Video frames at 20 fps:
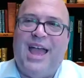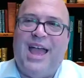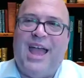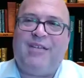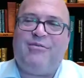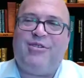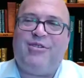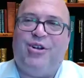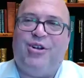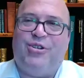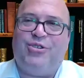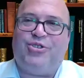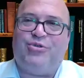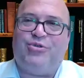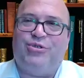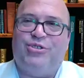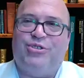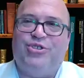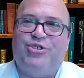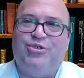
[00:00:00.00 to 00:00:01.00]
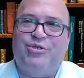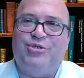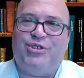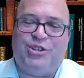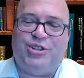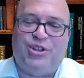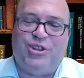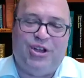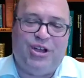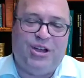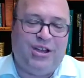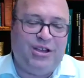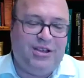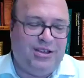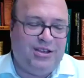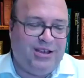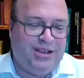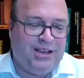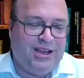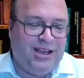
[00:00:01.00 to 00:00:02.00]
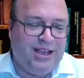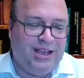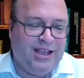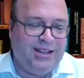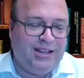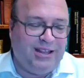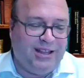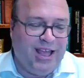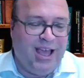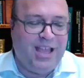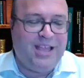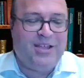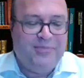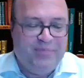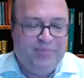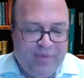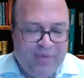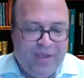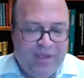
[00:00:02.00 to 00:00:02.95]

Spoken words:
agricultural Jewish law and the like